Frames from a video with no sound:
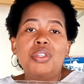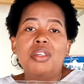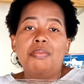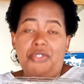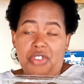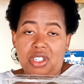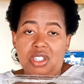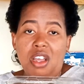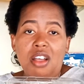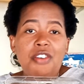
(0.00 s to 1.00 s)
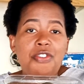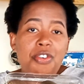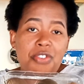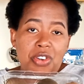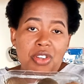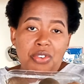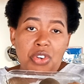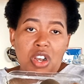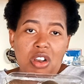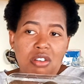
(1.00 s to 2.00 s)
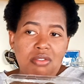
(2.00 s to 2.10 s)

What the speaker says: them fresh for very, very long.